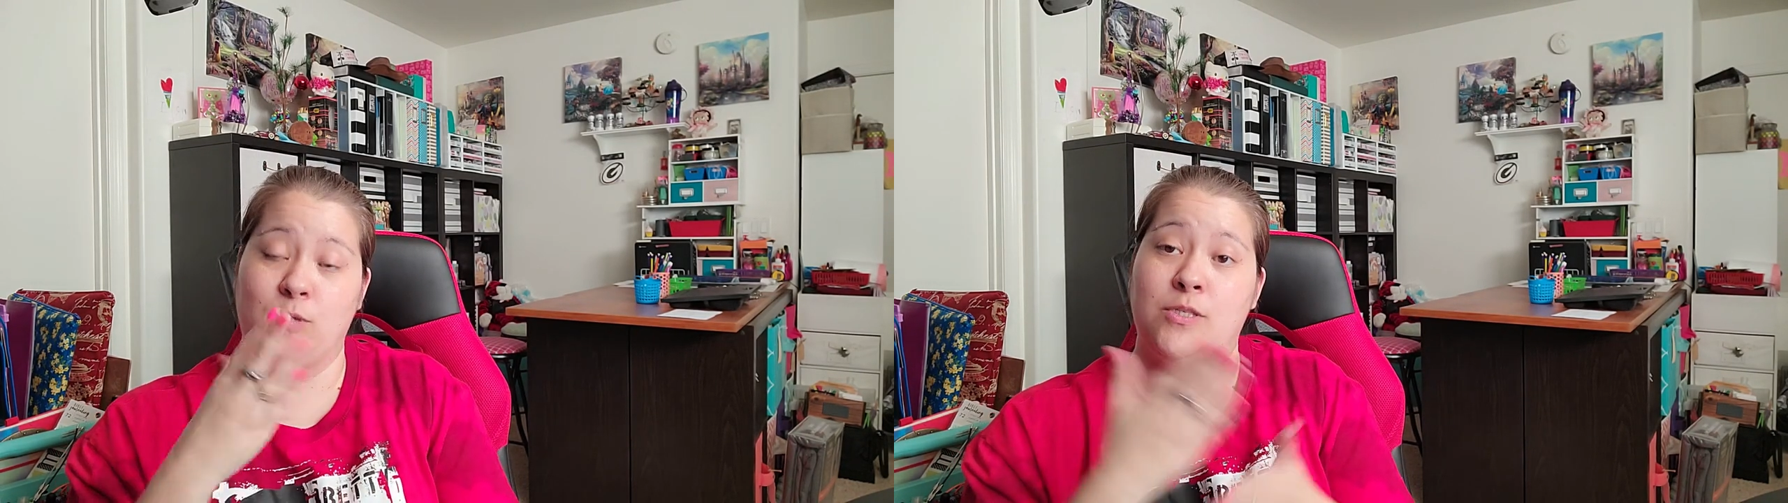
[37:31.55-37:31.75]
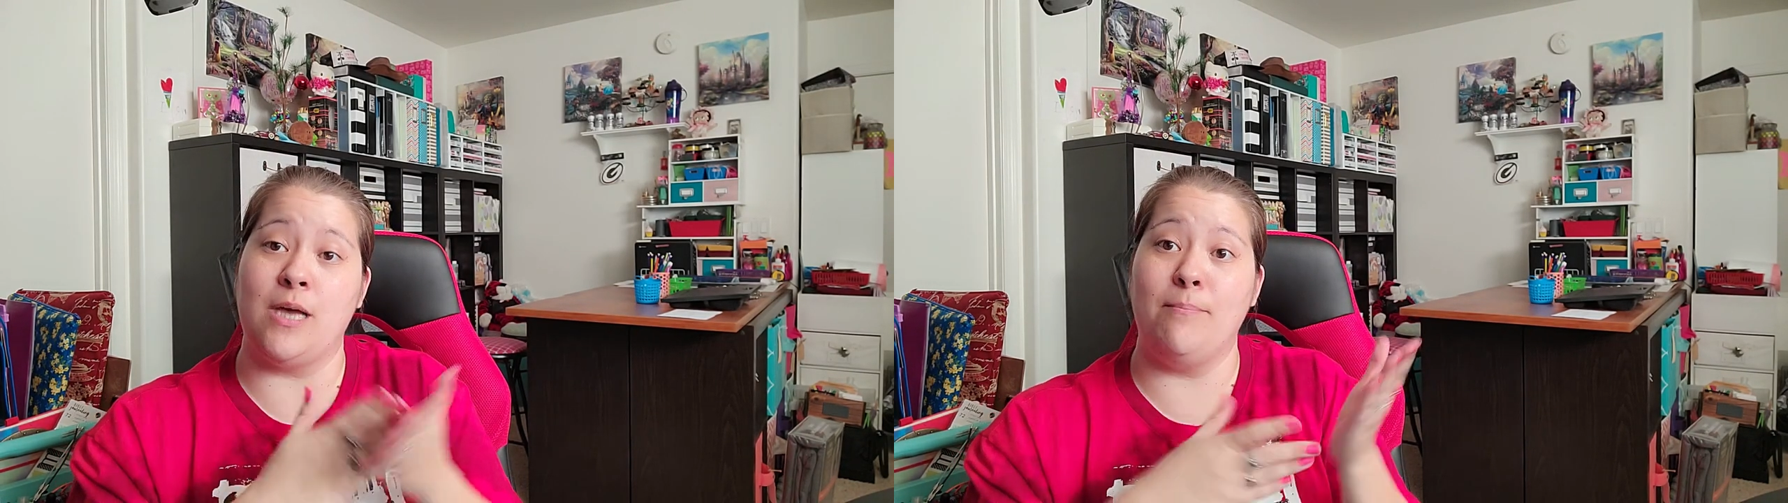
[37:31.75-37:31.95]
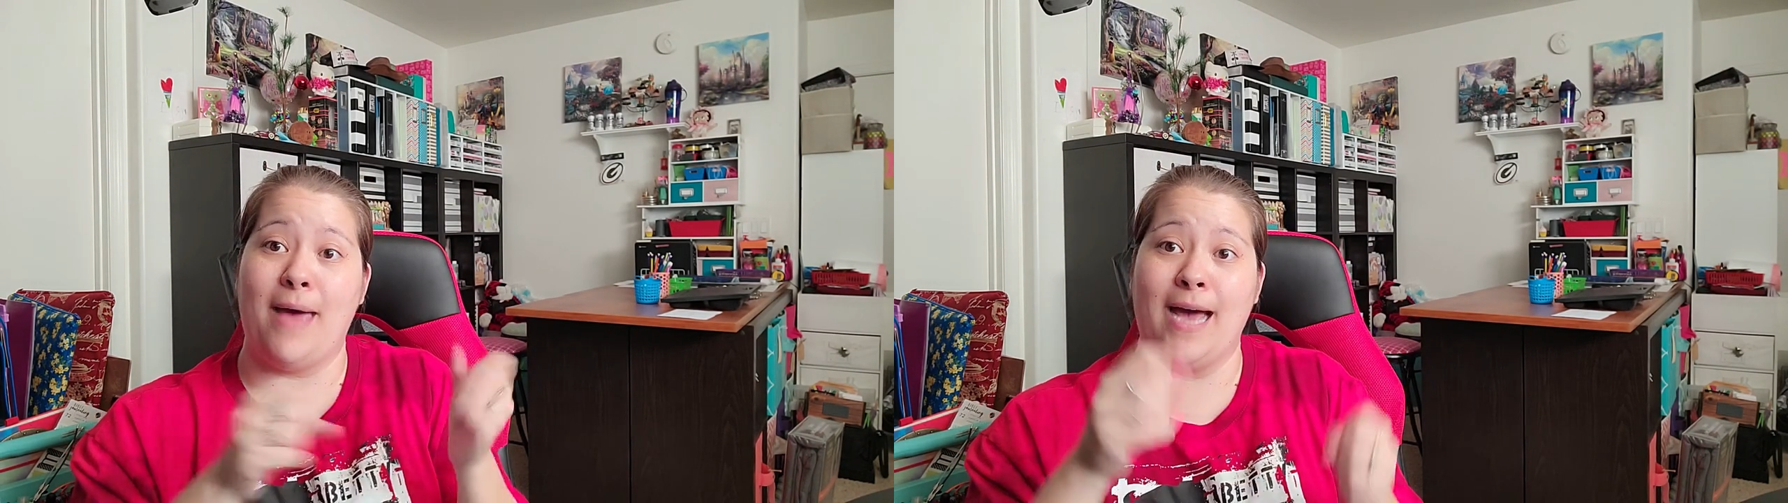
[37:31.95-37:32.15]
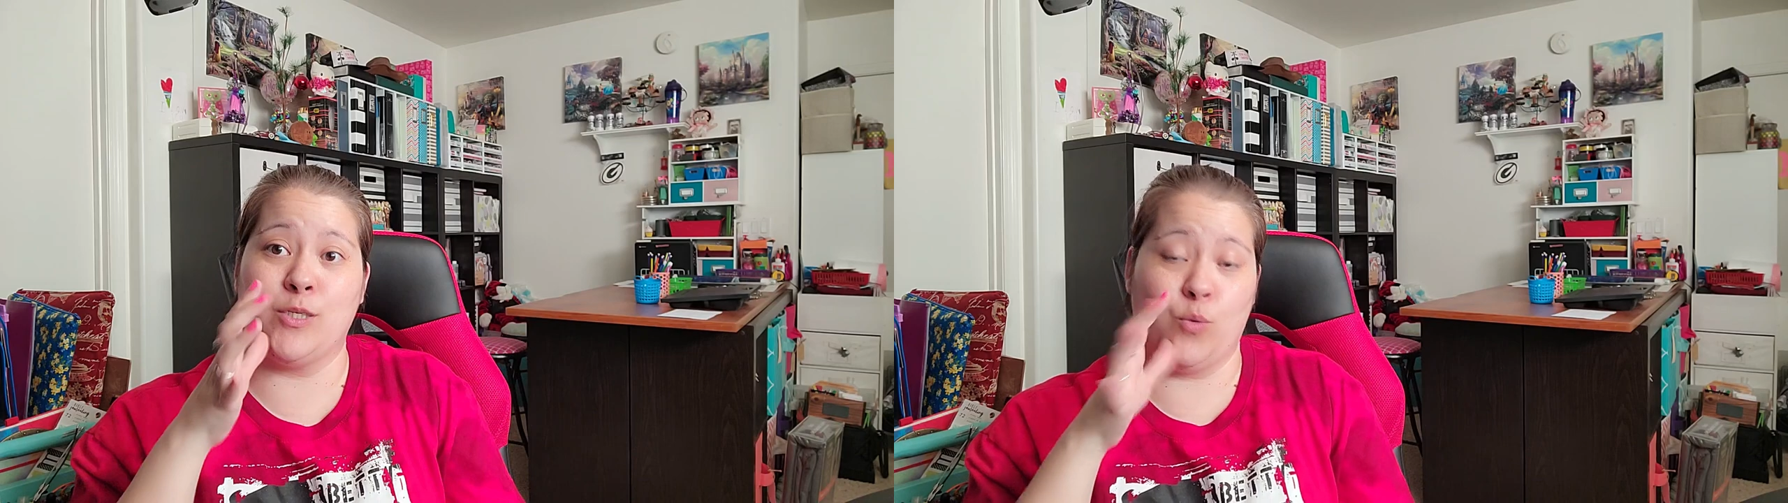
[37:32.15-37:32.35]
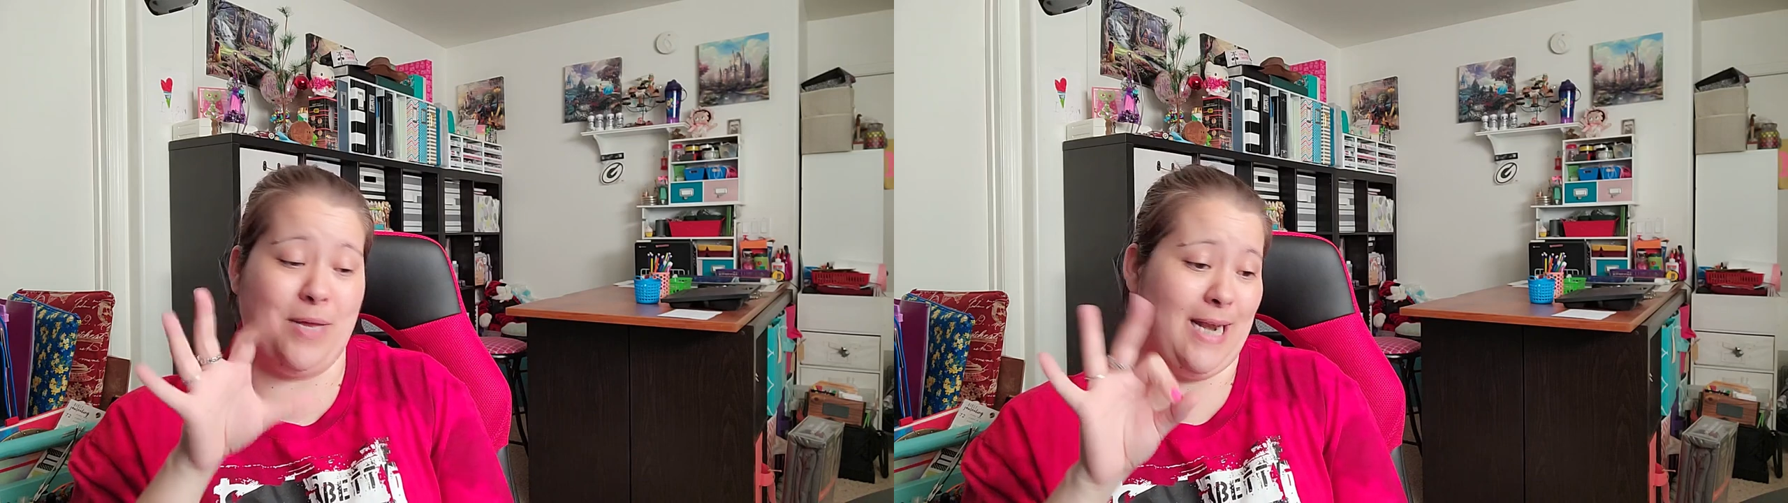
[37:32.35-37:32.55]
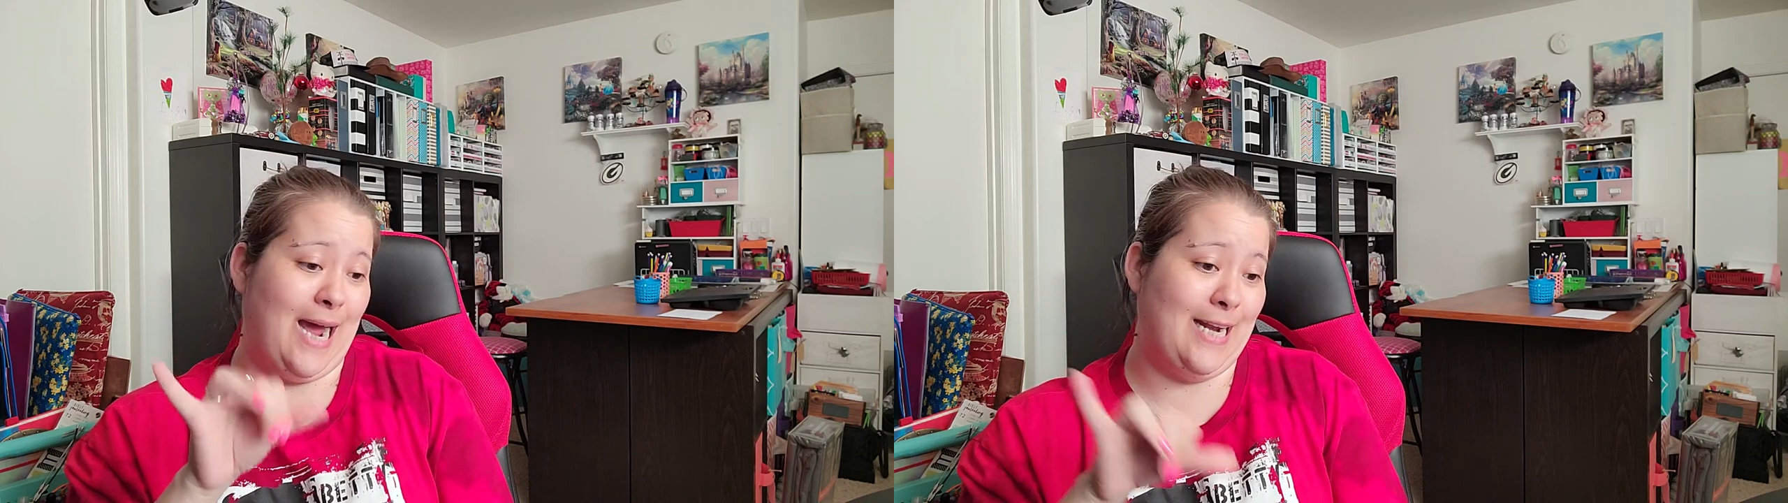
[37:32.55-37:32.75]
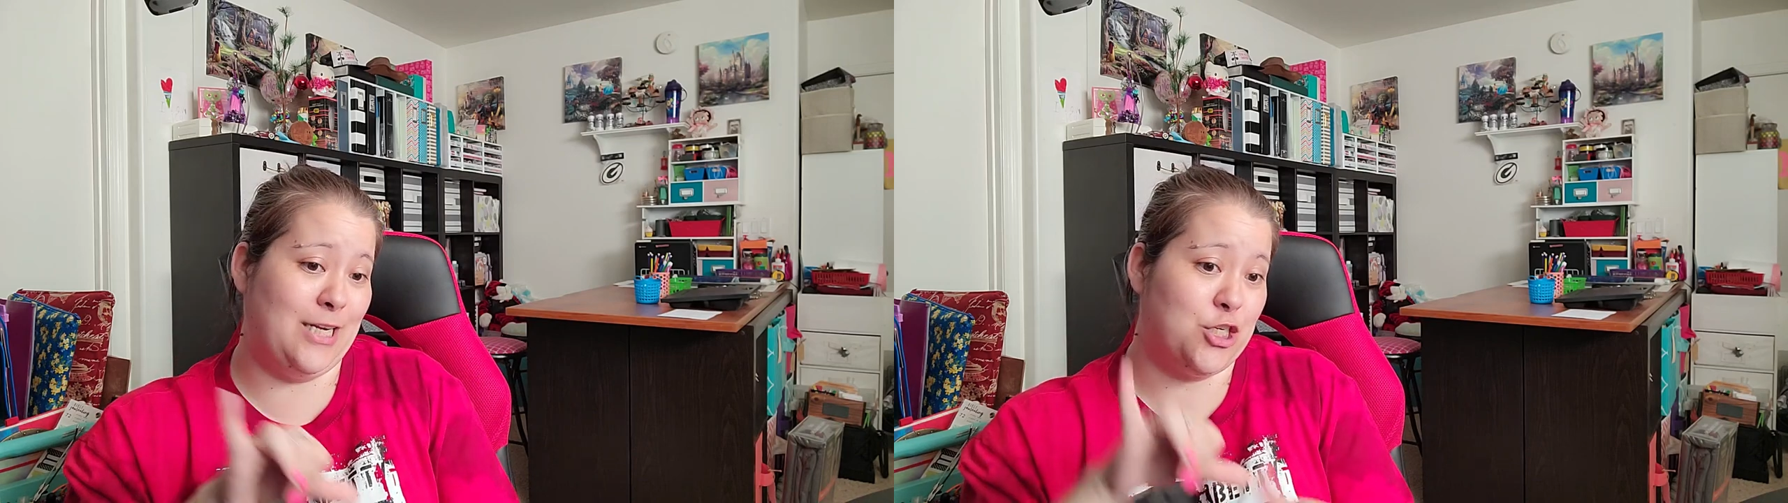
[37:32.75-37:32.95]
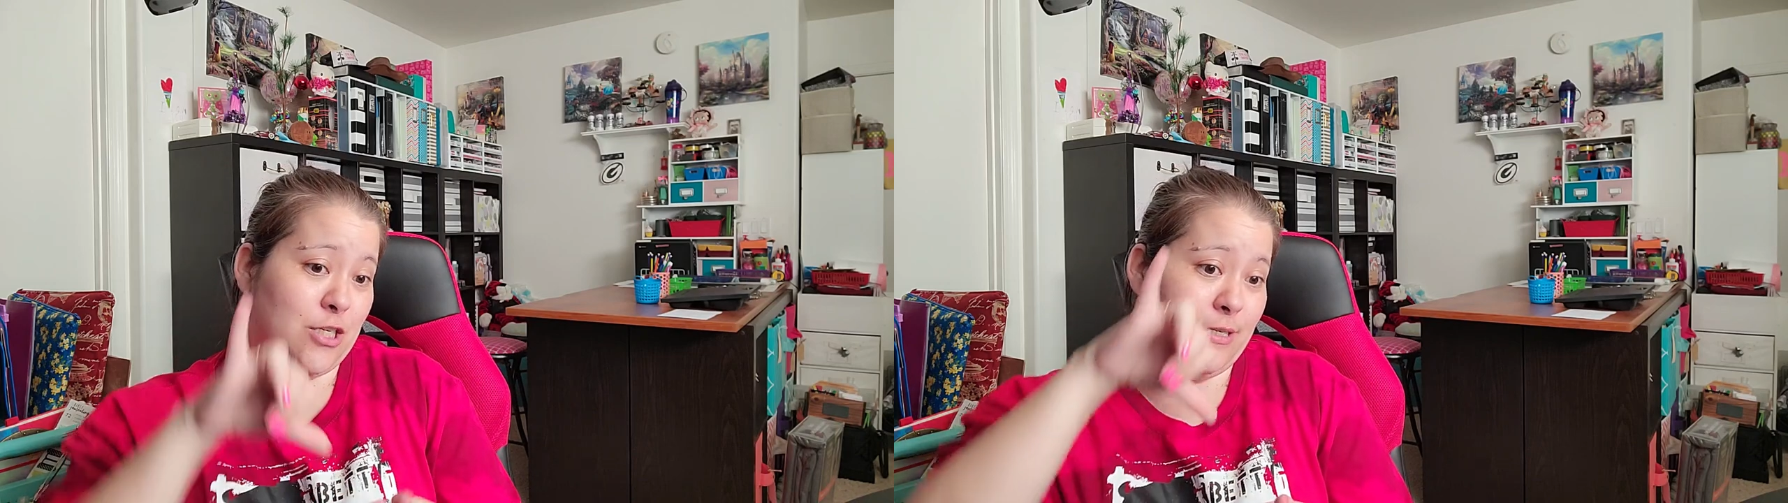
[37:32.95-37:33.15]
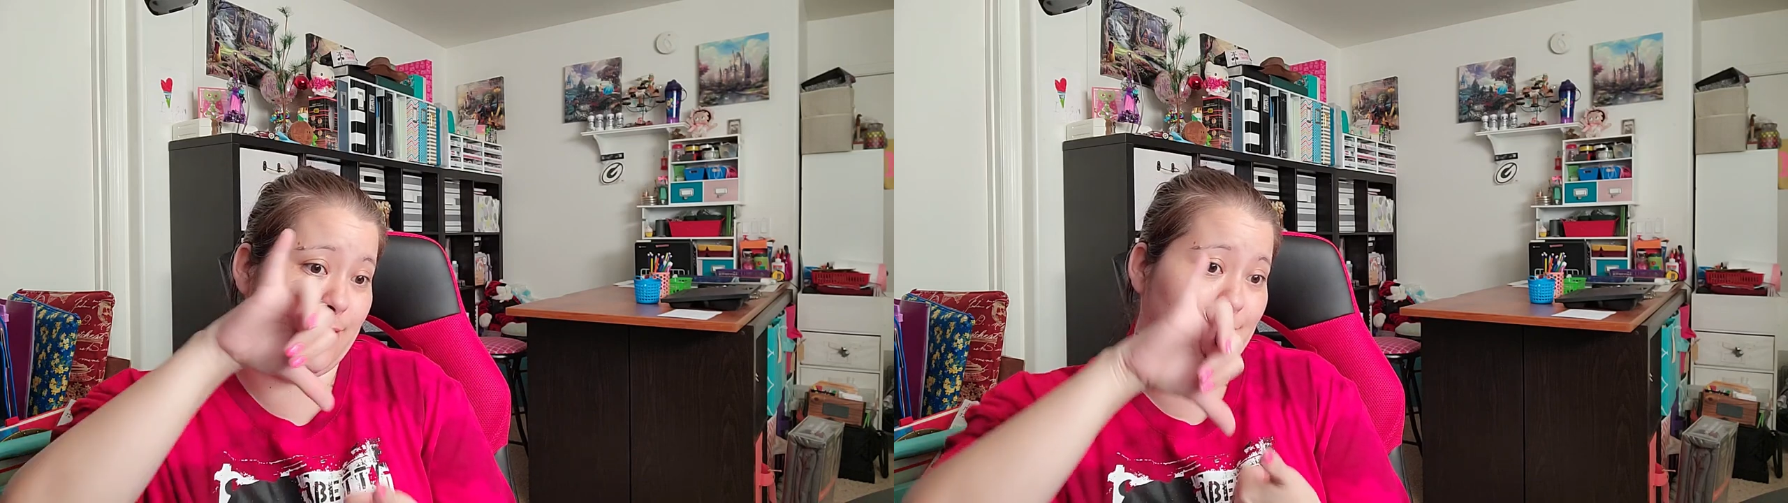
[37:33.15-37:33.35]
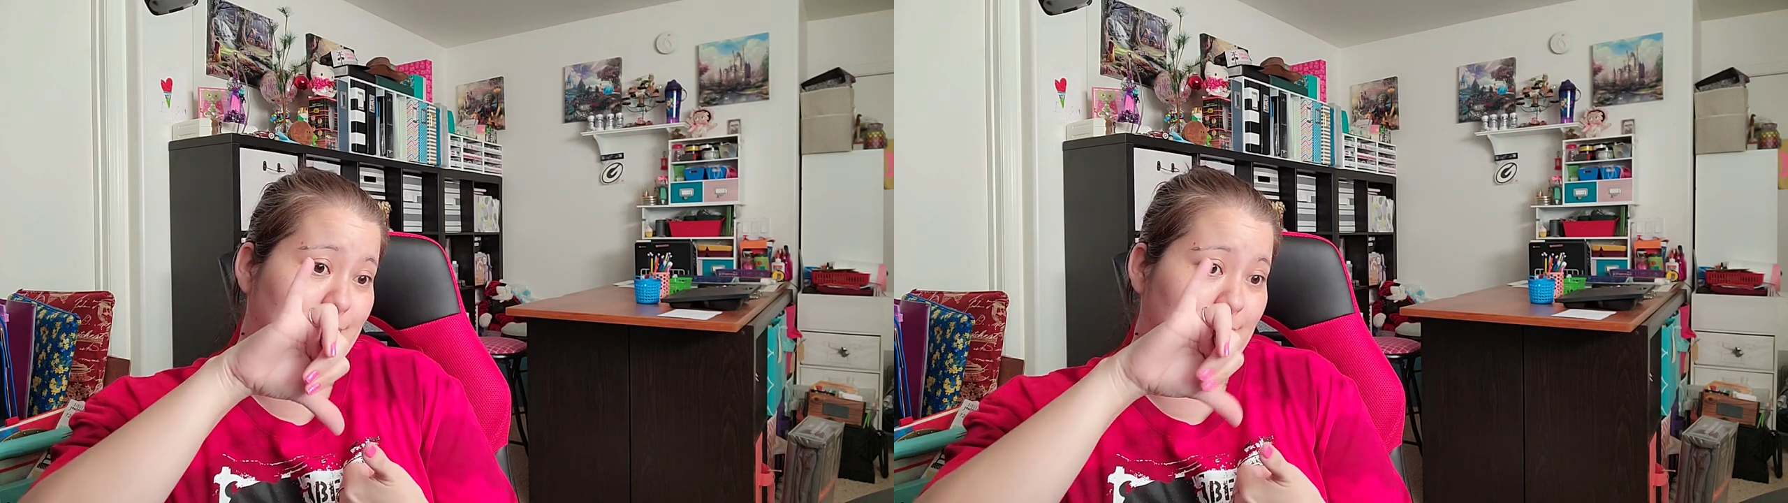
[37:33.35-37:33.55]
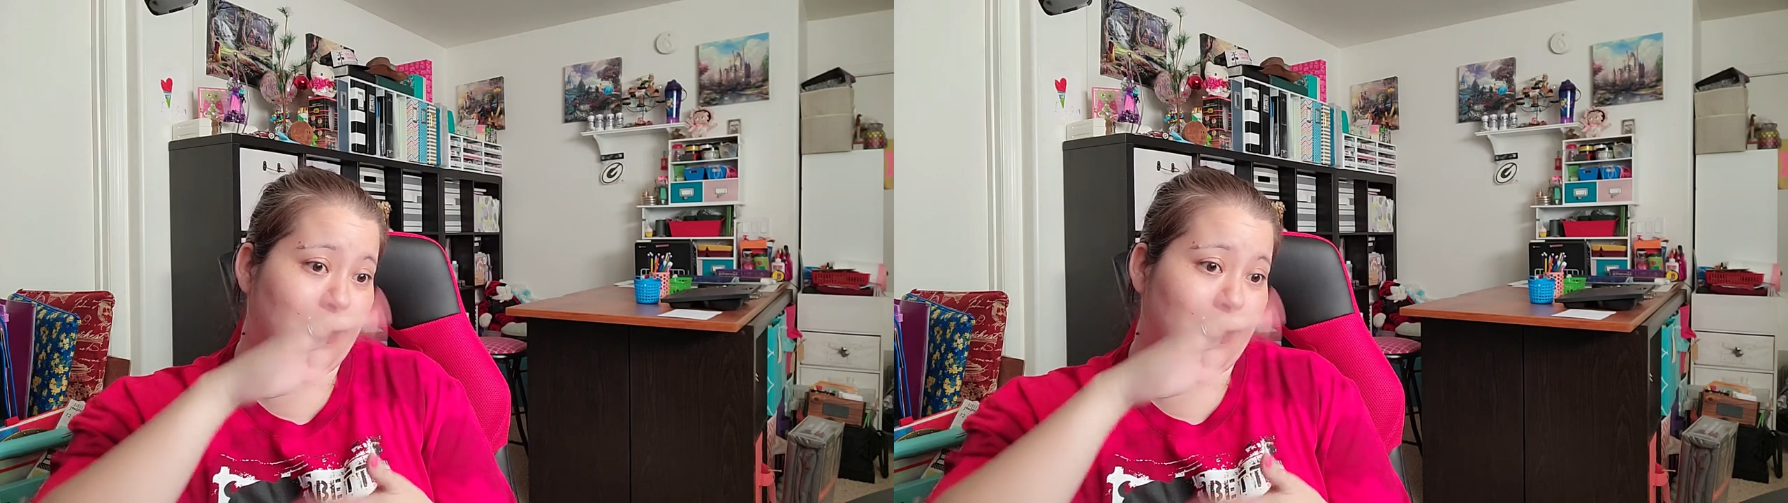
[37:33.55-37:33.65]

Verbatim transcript: So some bags will be 9 inches,